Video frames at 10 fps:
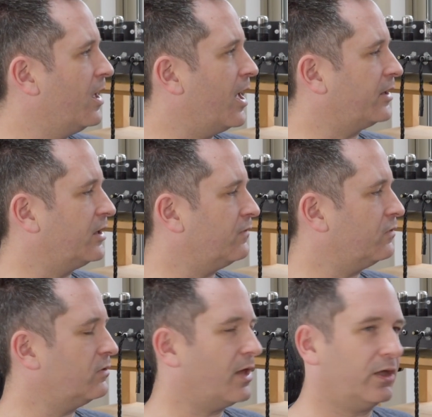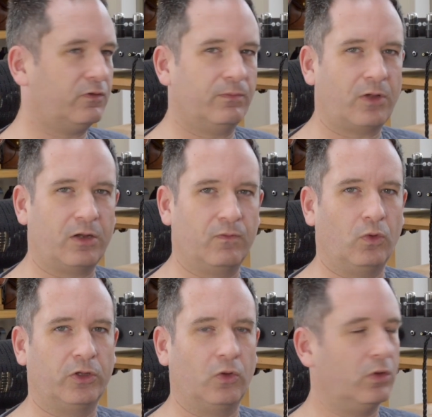And given that kind of
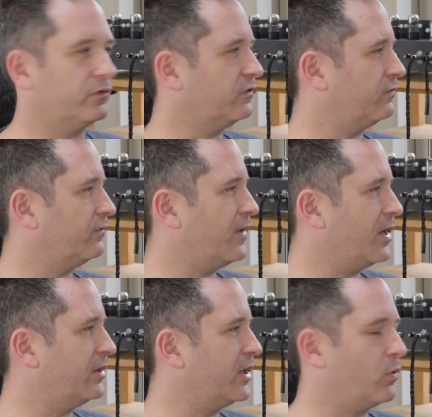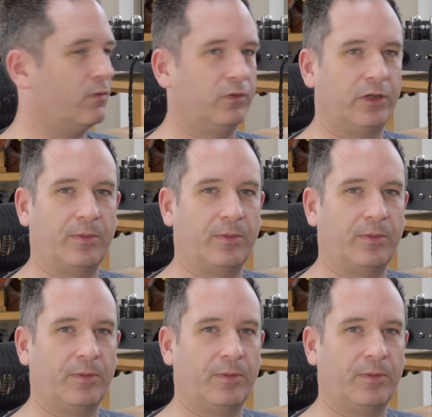all in all, it's fairly equivalent.